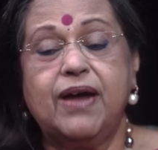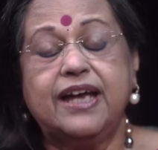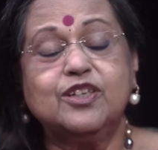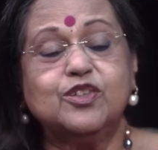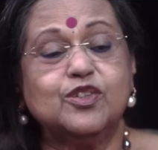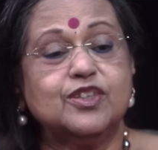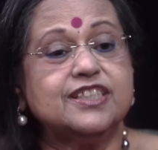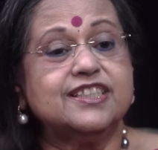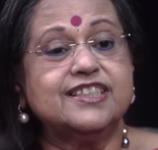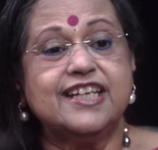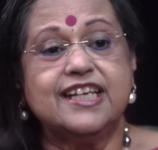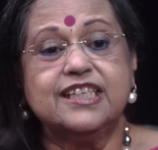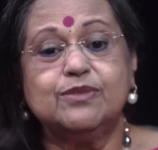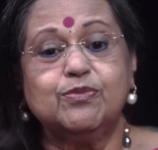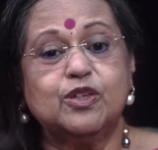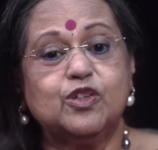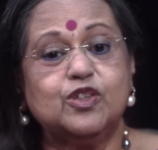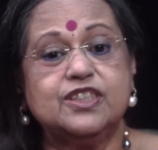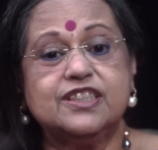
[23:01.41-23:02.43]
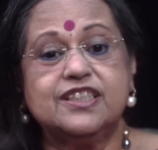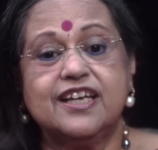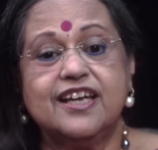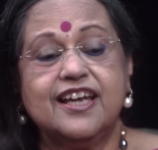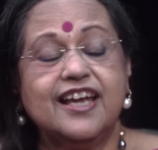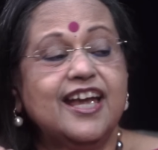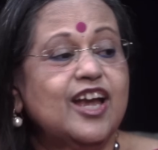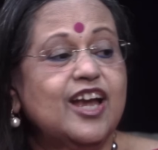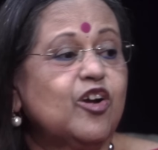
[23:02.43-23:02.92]
back to the States because
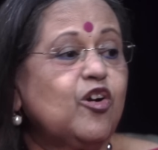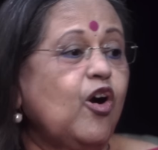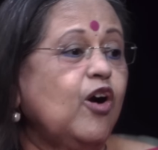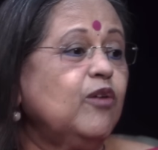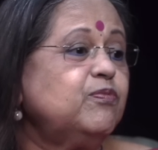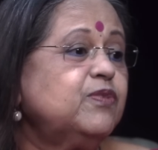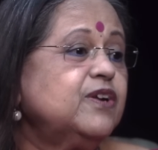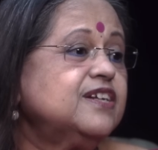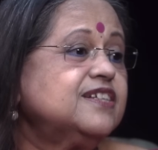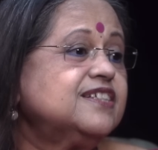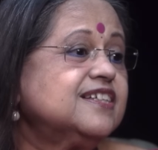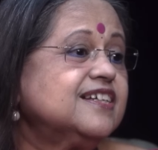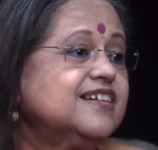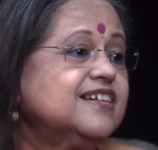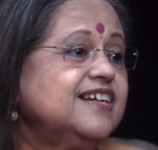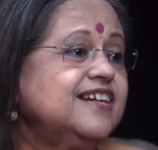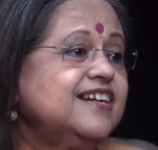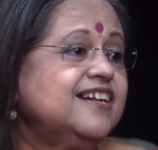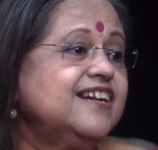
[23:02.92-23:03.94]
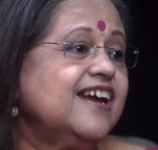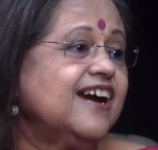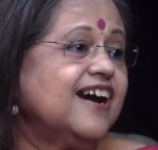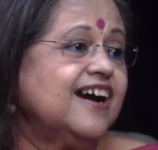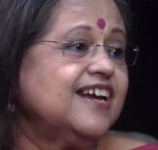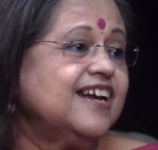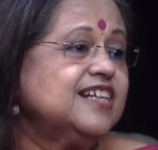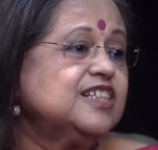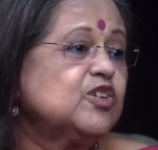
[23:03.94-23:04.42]
the corporate
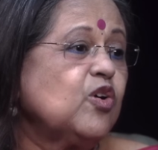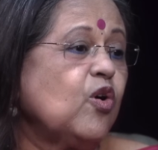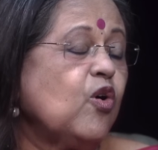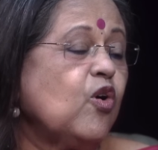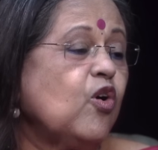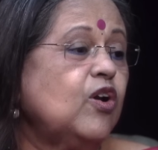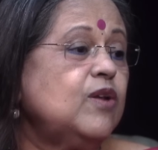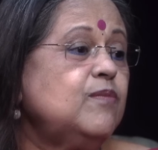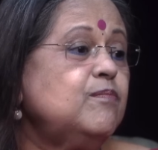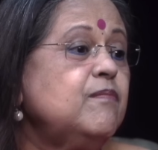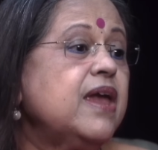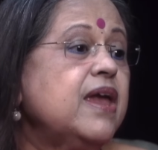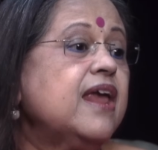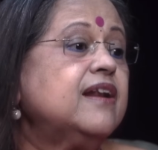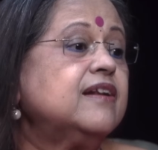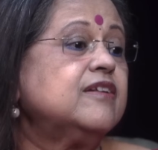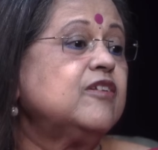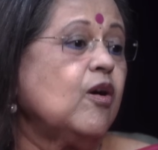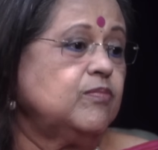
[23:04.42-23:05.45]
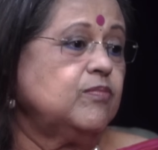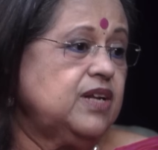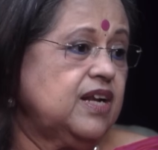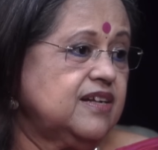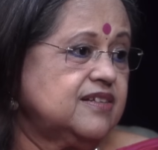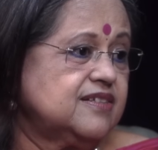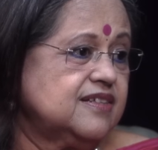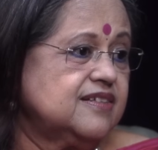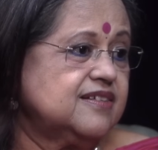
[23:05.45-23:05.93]
India is all
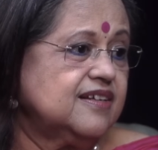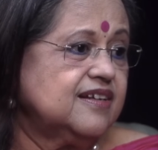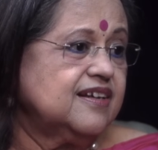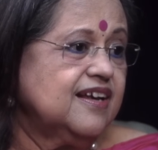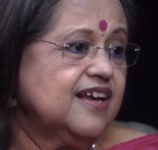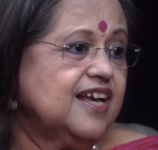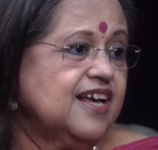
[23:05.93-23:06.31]
male-dominated.